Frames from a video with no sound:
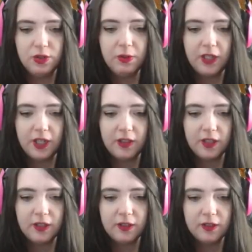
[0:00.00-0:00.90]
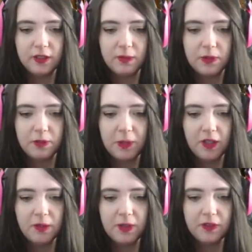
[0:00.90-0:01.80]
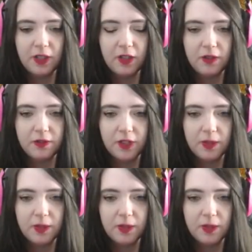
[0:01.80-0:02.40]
do anything. I'm dispelling myself.